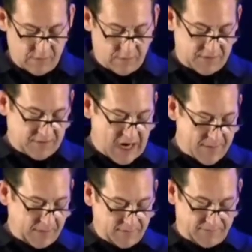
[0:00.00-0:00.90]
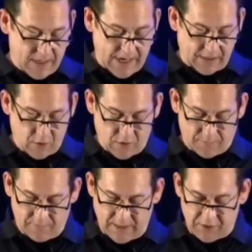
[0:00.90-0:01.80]
On the topic of lying
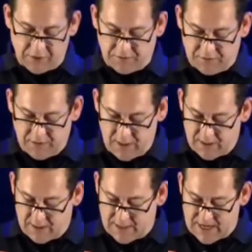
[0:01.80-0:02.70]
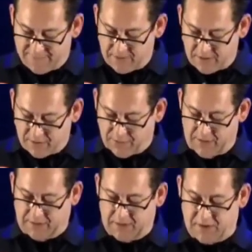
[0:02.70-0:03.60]
corporations, I have another
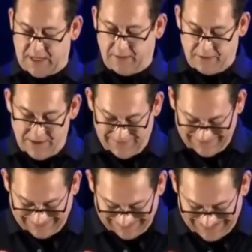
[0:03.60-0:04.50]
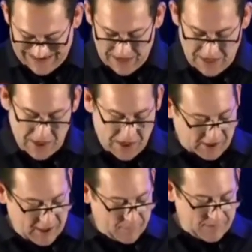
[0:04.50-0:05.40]
thing to say. A
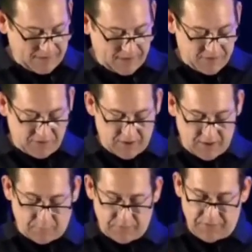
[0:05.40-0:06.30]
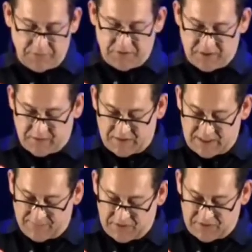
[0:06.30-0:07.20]
couple of years ago, the producers of the
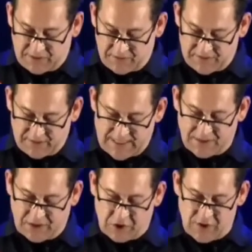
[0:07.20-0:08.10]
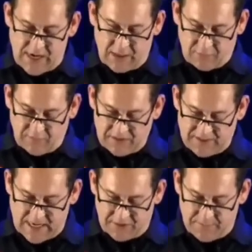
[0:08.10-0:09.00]
TV series The Alaska Triangle
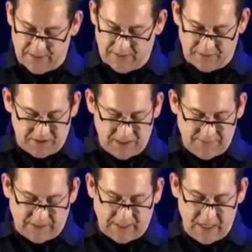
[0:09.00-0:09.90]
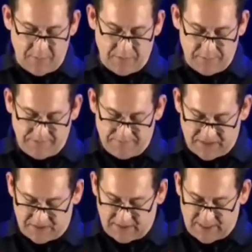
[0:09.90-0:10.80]
reached out to me to see if I could help them
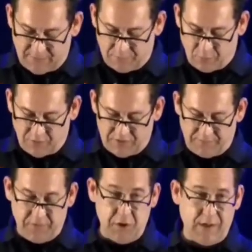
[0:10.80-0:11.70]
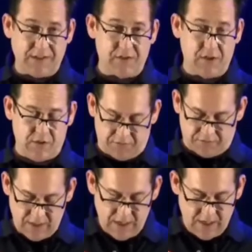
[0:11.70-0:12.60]
investigate reports of
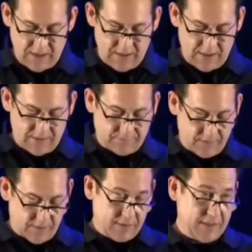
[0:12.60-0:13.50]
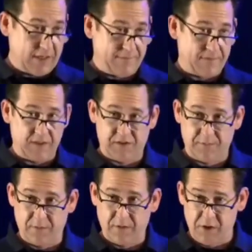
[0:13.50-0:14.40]
USOs, unidentified
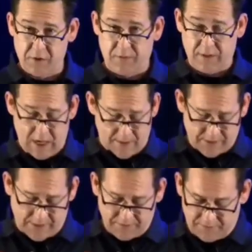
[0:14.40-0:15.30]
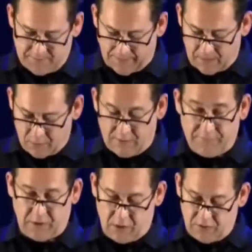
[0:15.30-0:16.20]
submergible objects,
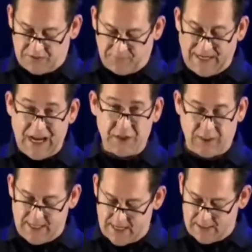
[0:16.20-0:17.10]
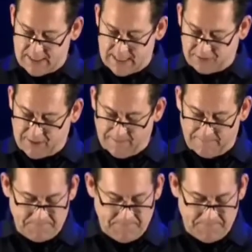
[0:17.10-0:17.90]
off the coast of Ketchikan, Alaska.